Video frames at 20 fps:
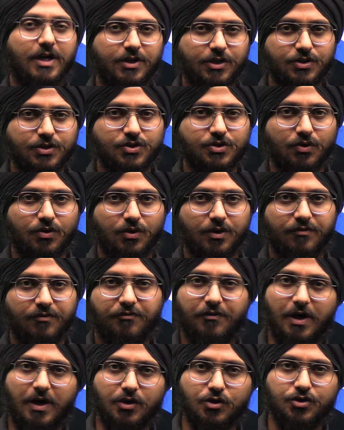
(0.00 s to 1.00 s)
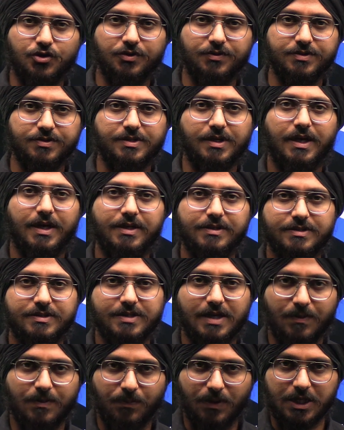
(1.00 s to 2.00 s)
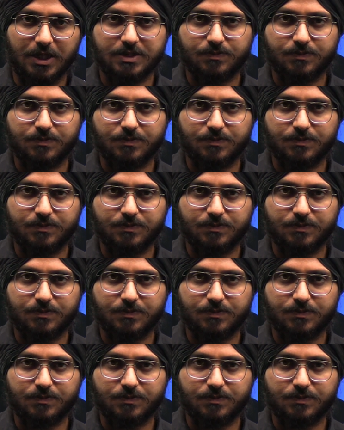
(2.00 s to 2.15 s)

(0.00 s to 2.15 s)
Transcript: understood functions in C++.